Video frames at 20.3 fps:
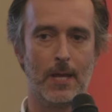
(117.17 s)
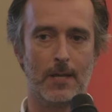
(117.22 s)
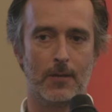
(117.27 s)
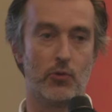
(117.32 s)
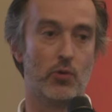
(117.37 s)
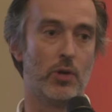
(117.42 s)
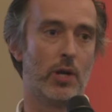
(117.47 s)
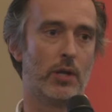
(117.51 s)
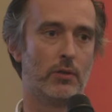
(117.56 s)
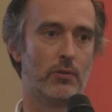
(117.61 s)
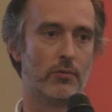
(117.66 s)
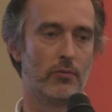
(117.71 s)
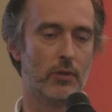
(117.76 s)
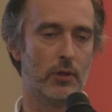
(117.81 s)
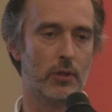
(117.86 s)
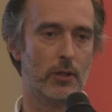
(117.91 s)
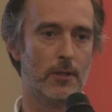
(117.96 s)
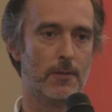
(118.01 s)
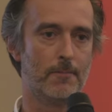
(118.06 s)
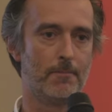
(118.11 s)

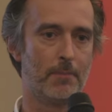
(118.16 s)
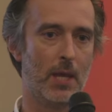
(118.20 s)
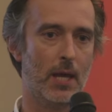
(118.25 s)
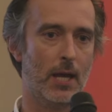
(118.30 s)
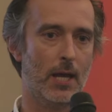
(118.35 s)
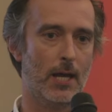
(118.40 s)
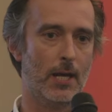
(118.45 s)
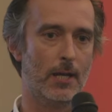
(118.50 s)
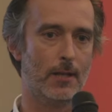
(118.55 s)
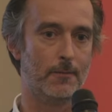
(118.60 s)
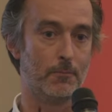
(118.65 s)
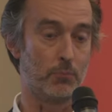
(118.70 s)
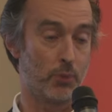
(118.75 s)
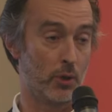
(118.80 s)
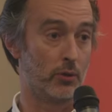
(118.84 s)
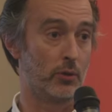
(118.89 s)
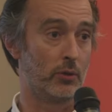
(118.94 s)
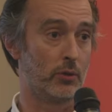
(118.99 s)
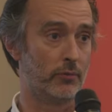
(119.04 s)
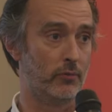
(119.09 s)
creatively and
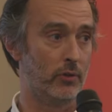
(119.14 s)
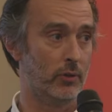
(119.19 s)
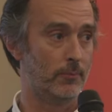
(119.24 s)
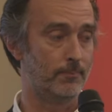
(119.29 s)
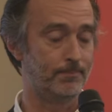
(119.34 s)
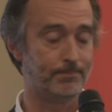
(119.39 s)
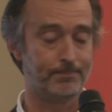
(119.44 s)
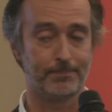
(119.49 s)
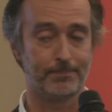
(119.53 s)
productively.